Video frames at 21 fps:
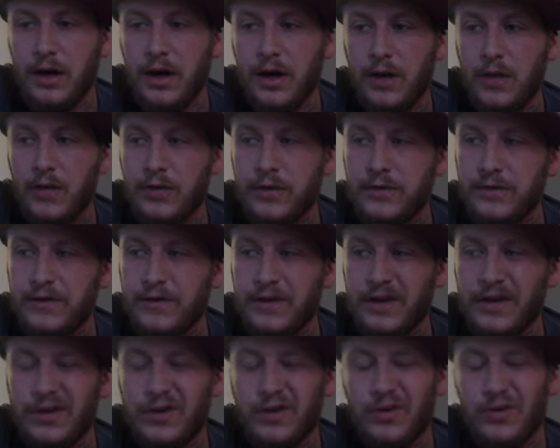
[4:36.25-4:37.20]
I wouldn't say
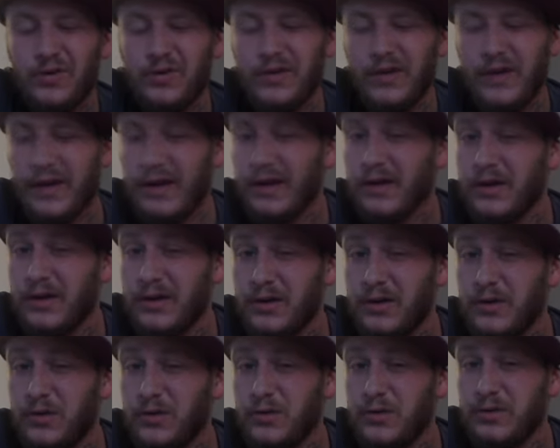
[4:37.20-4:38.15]
use like a
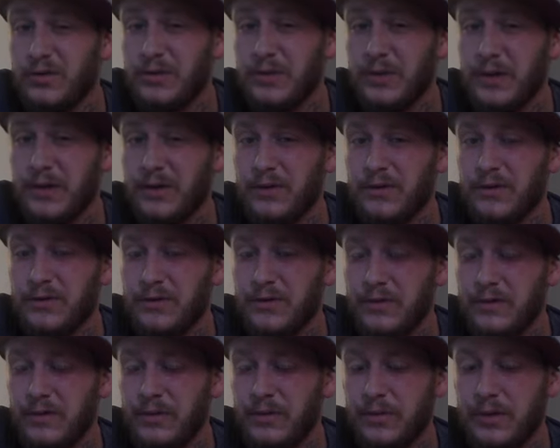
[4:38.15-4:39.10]
huge amount,
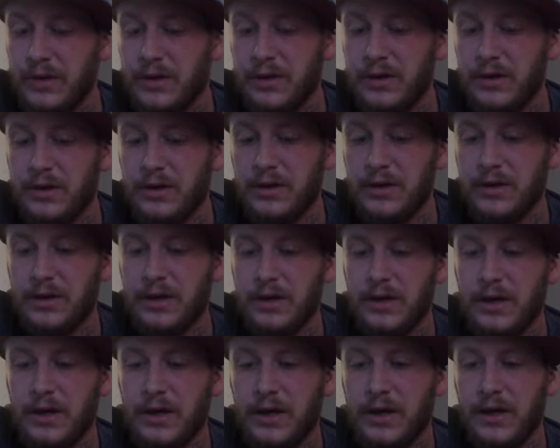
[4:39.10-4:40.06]
just a bit,
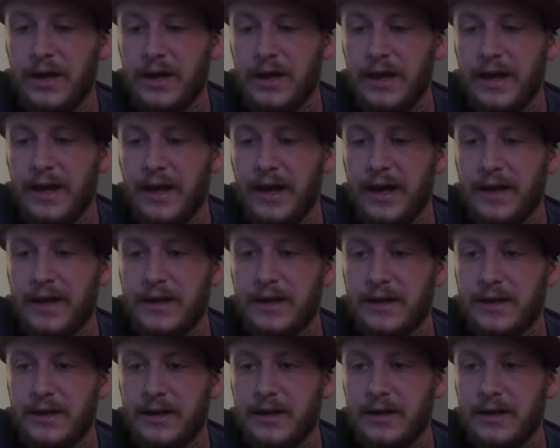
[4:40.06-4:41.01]
and
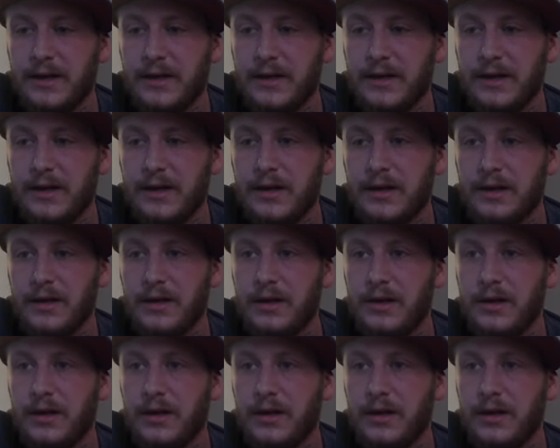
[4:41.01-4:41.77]
get it in there.